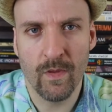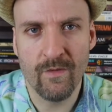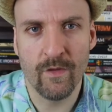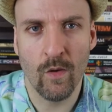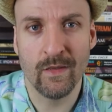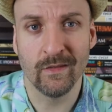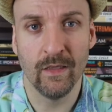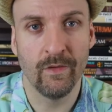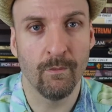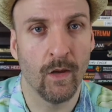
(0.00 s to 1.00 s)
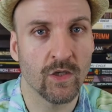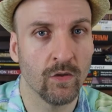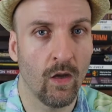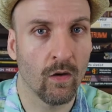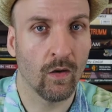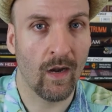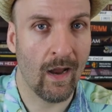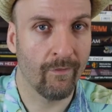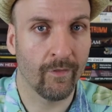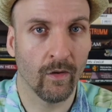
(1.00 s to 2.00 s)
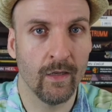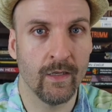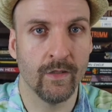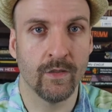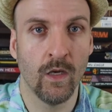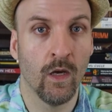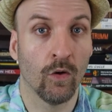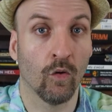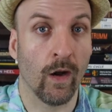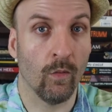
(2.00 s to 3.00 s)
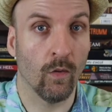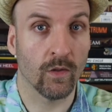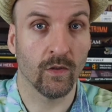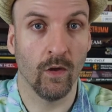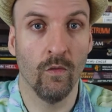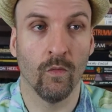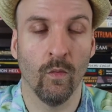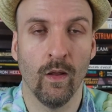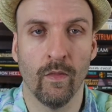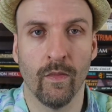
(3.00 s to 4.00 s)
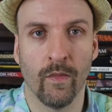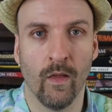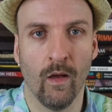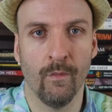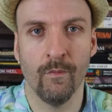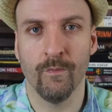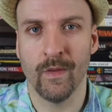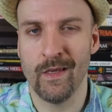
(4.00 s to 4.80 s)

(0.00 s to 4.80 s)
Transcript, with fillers: even though he's living much longer after his great works are over with, um,